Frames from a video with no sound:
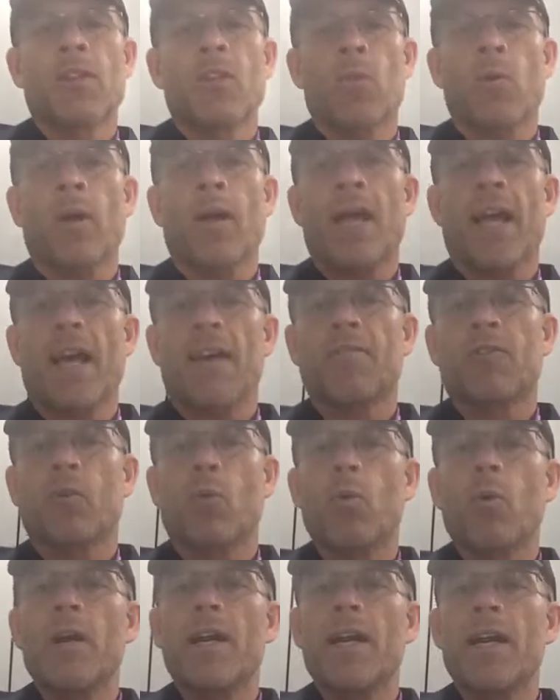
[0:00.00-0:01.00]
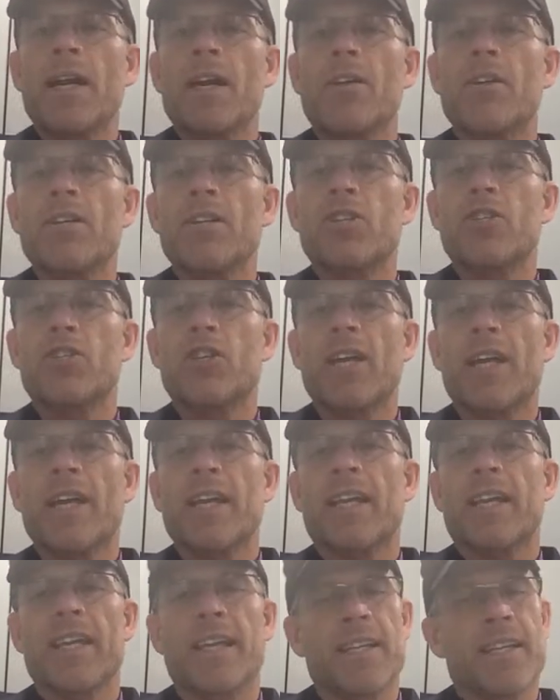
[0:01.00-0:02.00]
Do I have to wear a
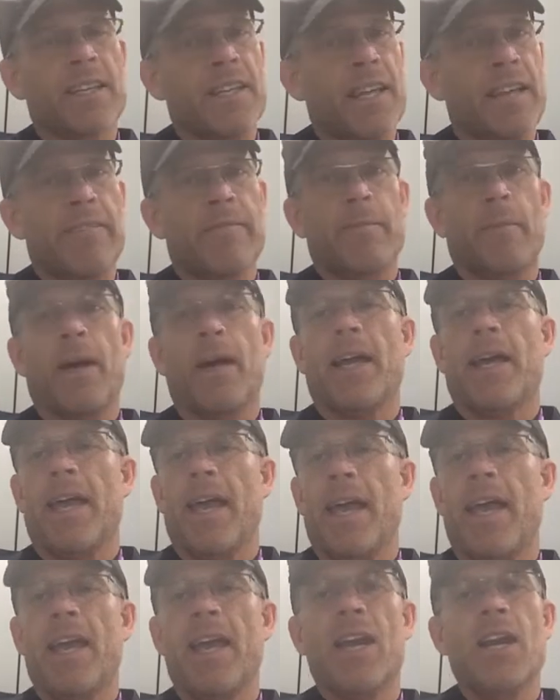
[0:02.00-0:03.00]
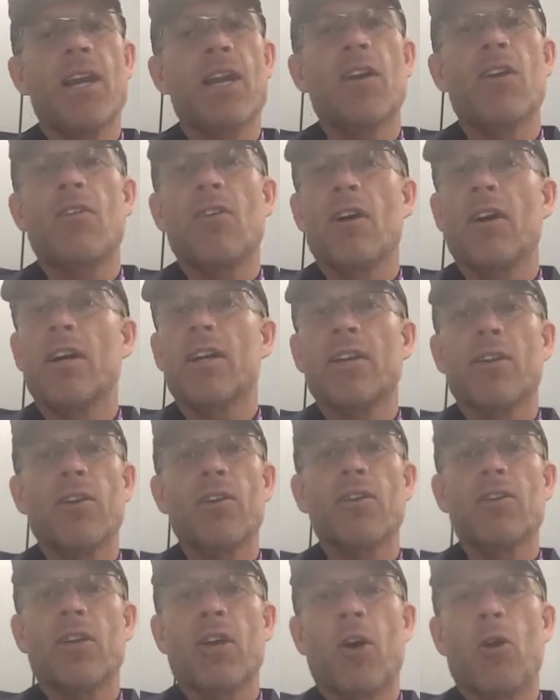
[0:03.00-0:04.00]
jacket, give my hair a
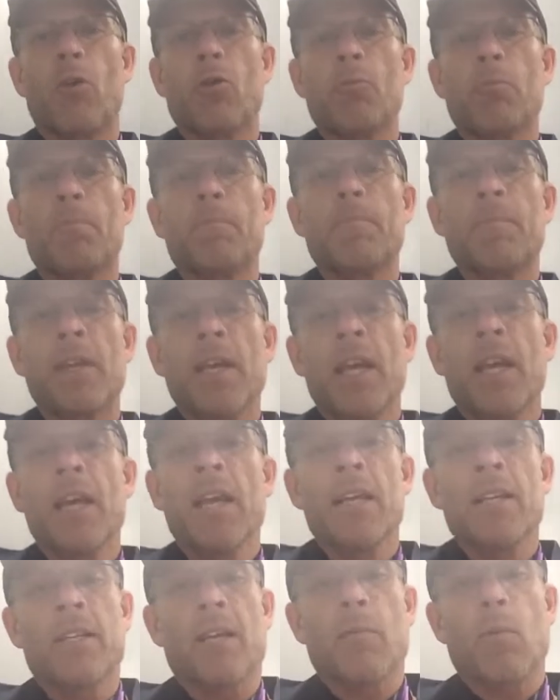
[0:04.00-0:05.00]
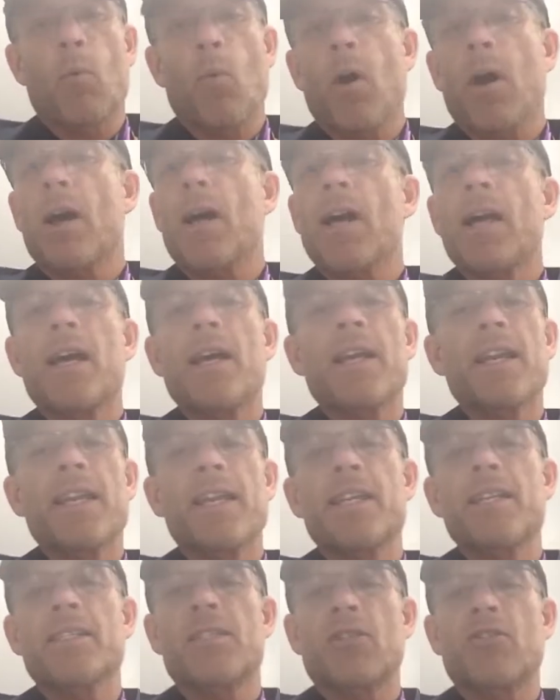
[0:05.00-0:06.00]
good comb? Tell me, what
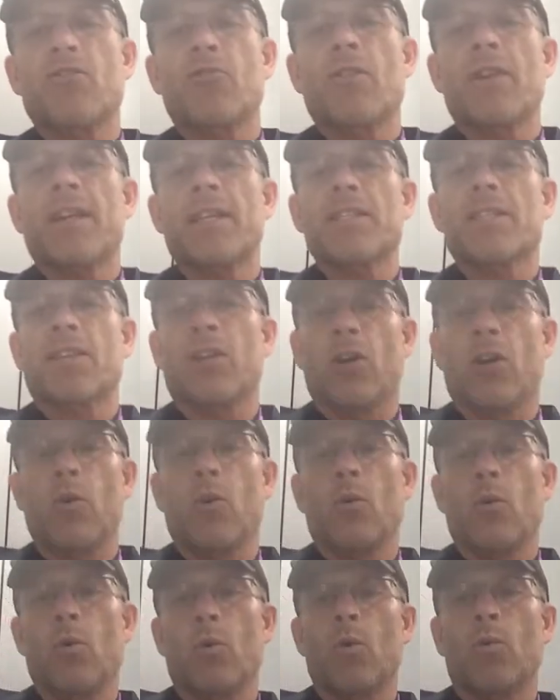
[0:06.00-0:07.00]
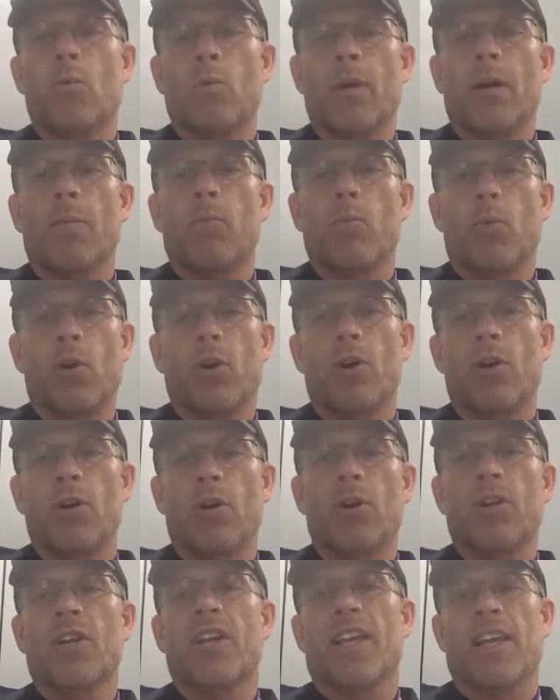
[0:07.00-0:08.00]
is the dress code when I'm
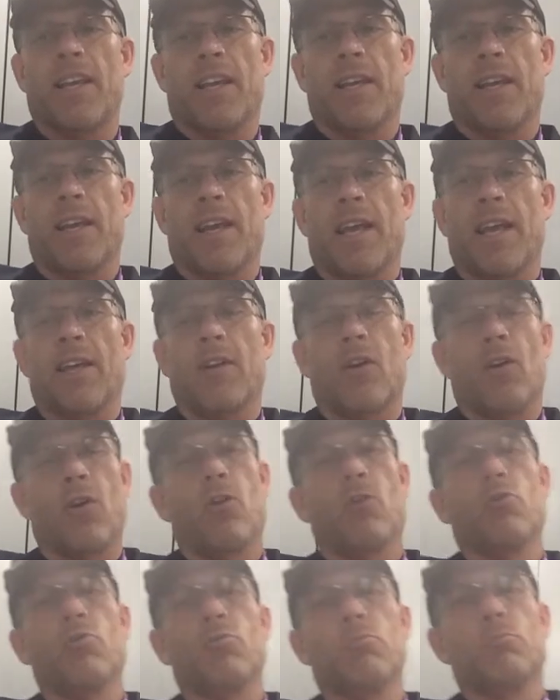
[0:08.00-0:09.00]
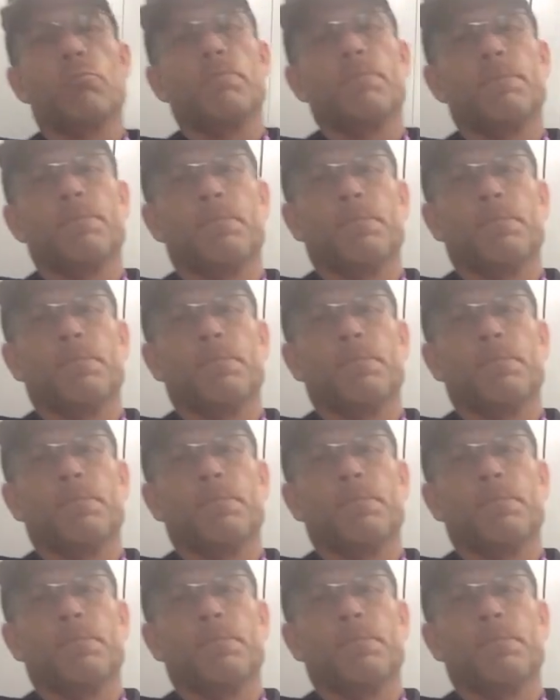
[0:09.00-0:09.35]
working at home?